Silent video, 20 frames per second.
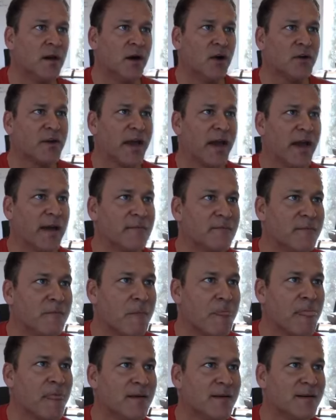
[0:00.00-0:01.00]
Okay.
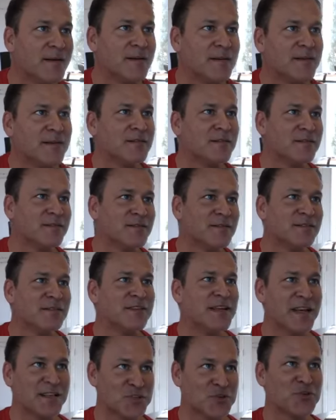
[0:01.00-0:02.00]

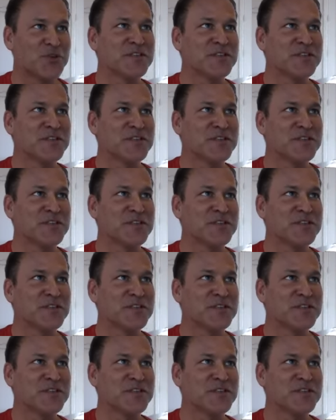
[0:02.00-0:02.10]
Yes,